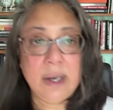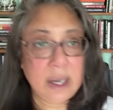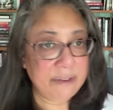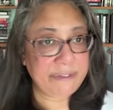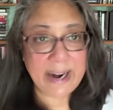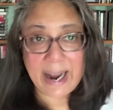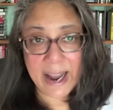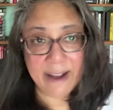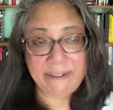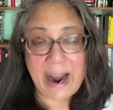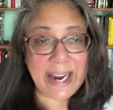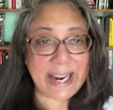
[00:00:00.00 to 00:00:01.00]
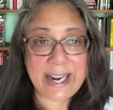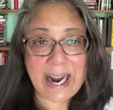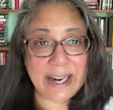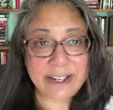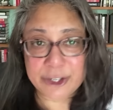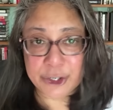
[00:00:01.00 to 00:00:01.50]
And if I
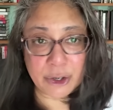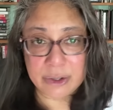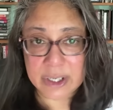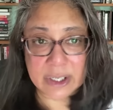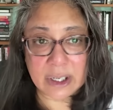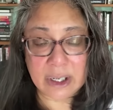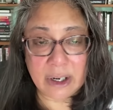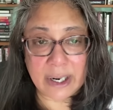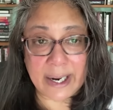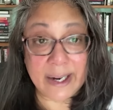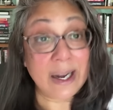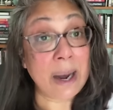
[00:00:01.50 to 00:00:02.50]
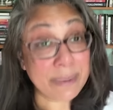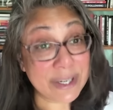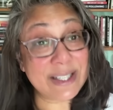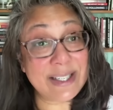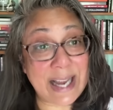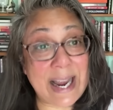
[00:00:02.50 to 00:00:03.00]
cannot discern this clearly, I'm going to
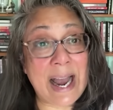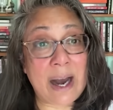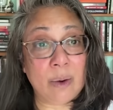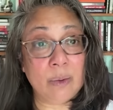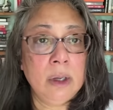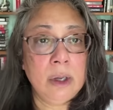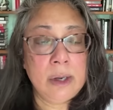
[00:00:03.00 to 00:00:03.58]
stay out.